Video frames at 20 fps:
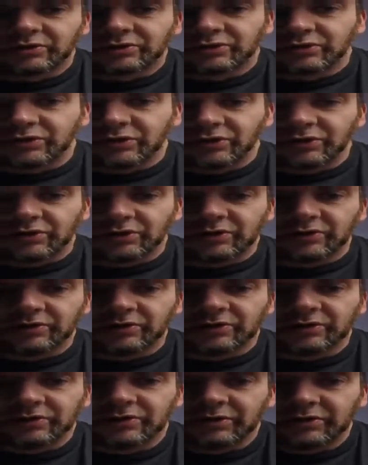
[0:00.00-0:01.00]
your
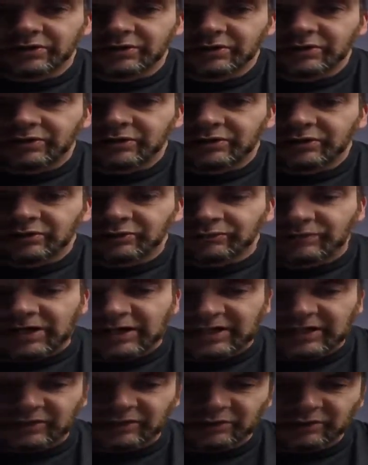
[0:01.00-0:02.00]

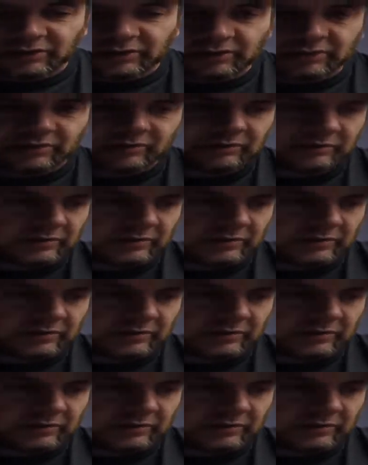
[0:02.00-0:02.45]
regular